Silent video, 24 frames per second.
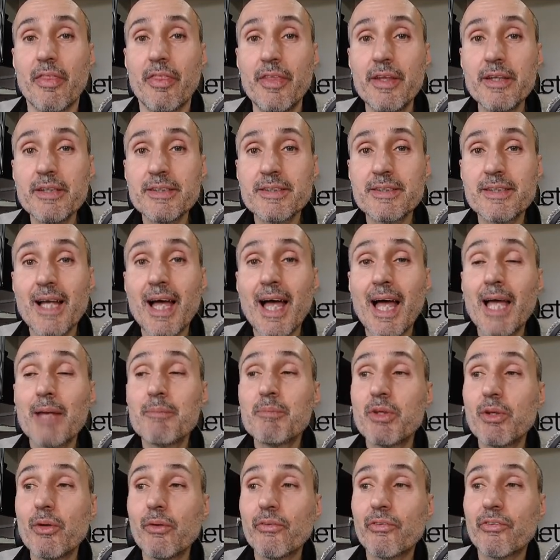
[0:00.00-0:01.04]
This time
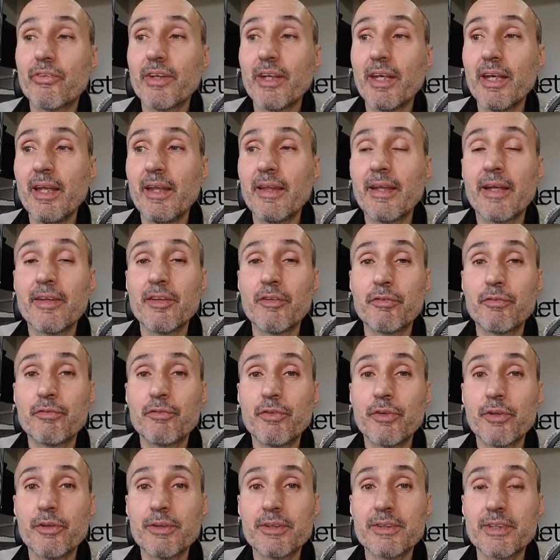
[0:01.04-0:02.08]
you see that
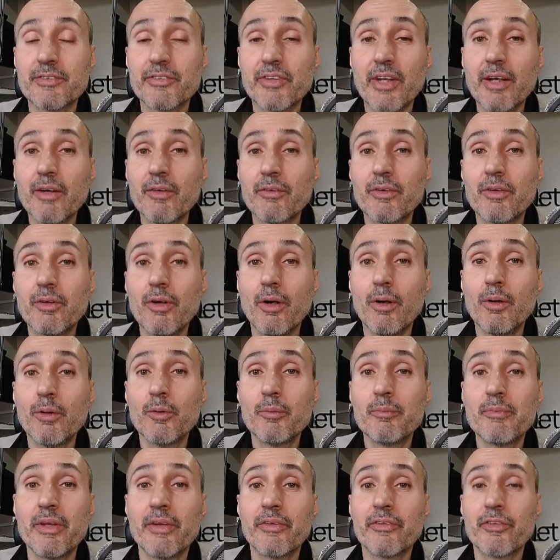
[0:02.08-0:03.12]
the second
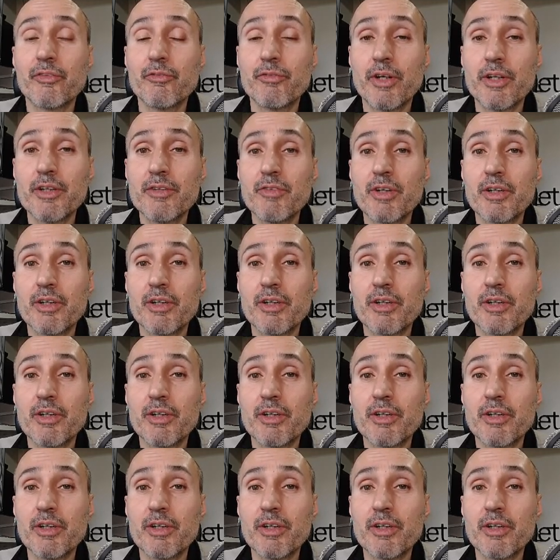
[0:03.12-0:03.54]
column is very,